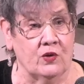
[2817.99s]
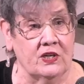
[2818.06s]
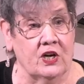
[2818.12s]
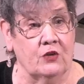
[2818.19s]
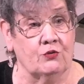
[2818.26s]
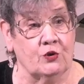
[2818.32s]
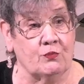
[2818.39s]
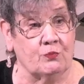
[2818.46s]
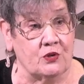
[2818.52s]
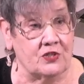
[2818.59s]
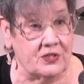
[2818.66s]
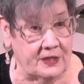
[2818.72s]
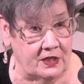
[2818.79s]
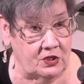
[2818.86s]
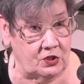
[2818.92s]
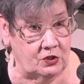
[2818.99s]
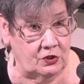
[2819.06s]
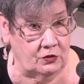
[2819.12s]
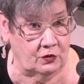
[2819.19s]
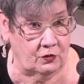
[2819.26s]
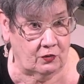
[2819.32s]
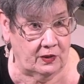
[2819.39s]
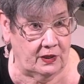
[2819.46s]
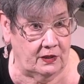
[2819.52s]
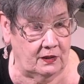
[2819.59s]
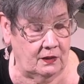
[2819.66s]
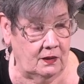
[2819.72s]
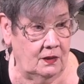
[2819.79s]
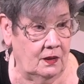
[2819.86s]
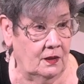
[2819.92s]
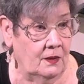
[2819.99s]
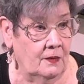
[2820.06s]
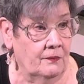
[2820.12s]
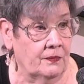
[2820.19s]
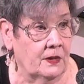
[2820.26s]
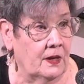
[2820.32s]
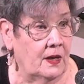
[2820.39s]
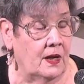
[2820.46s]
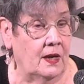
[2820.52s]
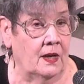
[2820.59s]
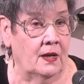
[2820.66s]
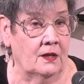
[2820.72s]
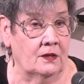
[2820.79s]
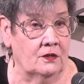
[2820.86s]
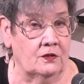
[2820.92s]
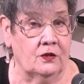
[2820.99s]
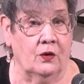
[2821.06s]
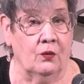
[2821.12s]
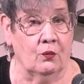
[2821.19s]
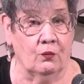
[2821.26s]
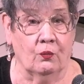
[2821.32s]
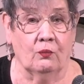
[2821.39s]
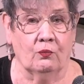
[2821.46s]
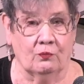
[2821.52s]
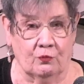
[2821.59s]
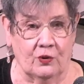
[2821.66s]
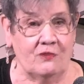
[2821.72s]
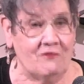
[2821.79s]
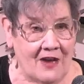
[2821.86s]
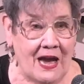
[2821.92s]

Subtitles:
100% to Ukraine. And so we've